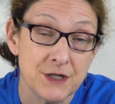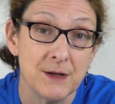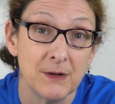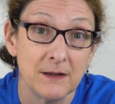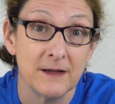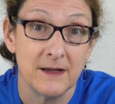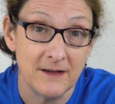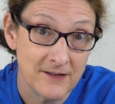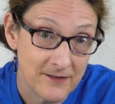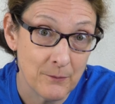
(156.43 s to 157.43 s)
which
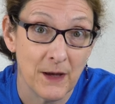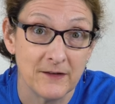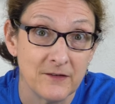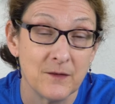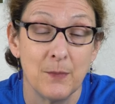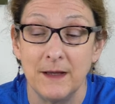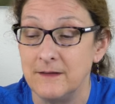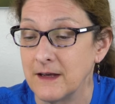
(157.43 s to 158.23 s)
typically is the best of the pen